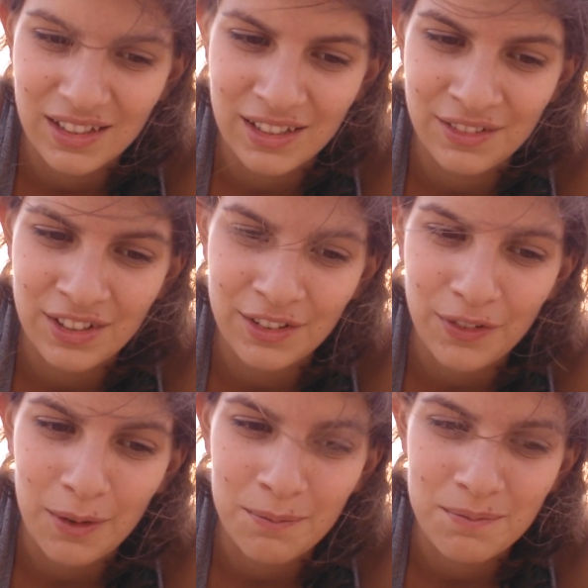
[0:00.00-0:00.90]
Even
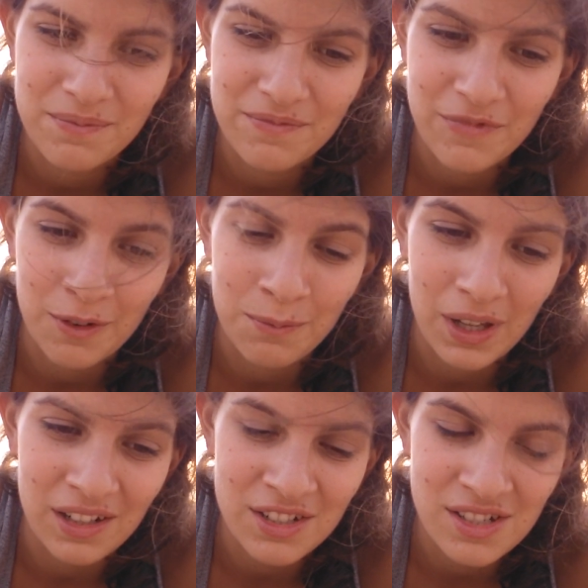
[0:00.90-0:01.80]
if I'm from
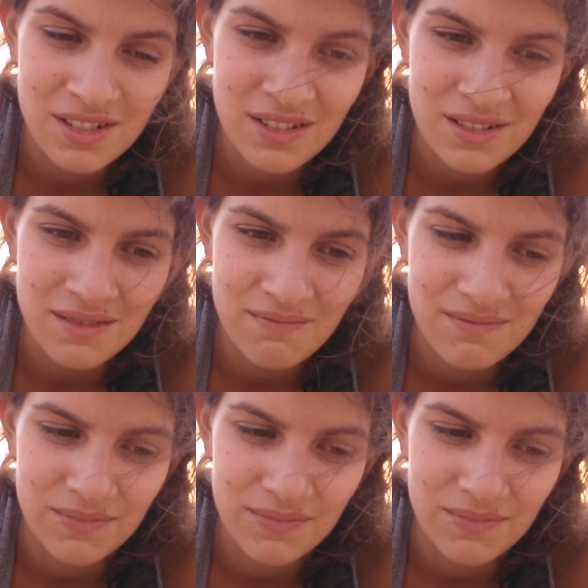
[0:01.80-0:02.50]
Belgium,